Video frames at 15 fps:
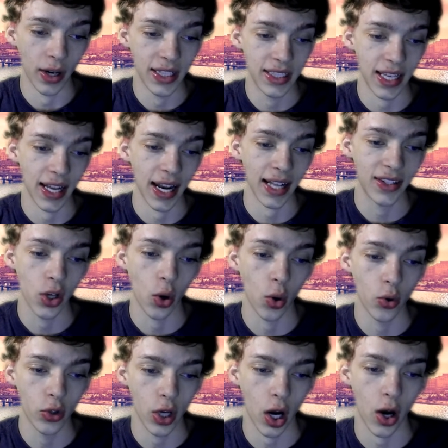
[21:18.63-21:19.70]
he said, I
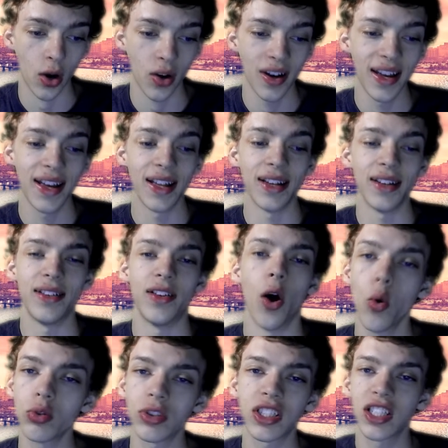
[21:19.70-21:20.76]
told y'all,
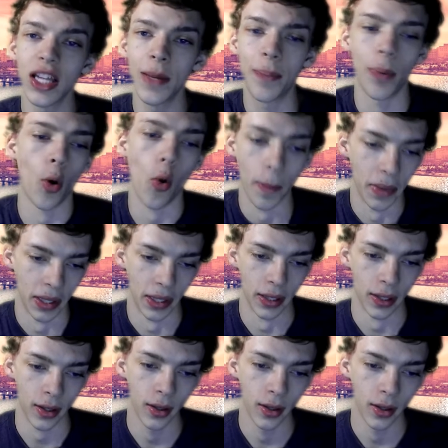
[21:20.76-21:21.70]
don't sleep on me.